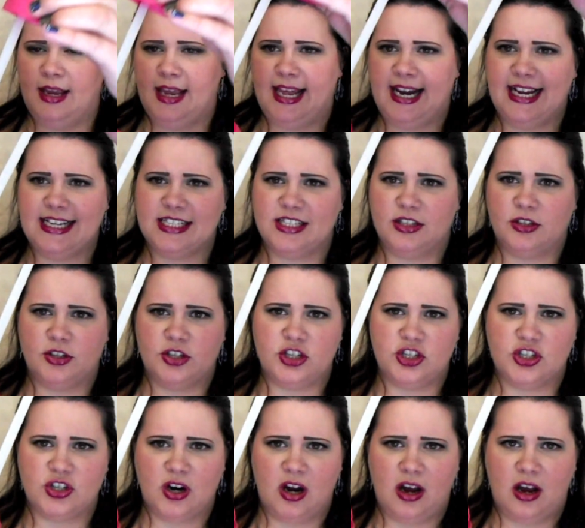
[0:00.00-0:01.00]
and has a little
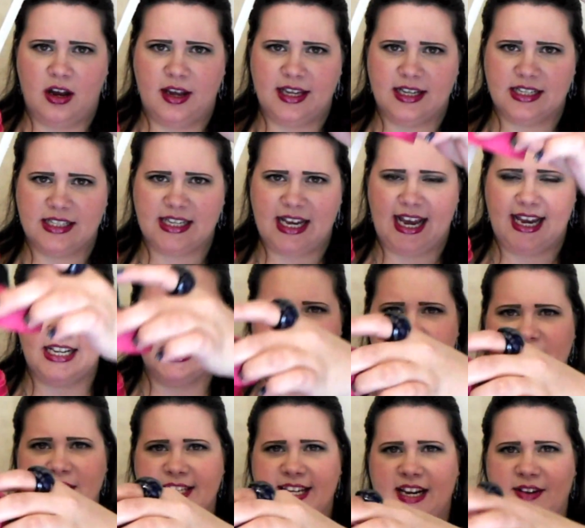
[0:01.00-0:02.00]
straw inside,
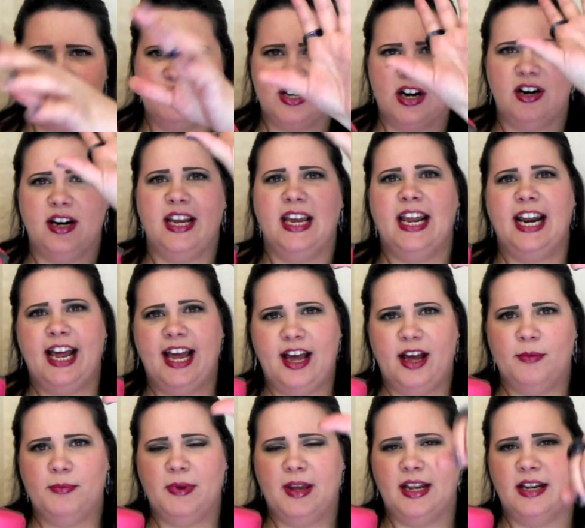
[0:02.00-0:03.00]
so instead of turning it
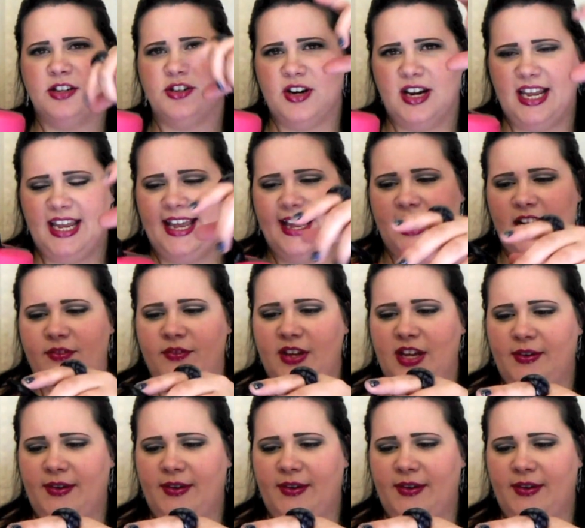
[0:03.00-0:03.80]
up and drinking out of it,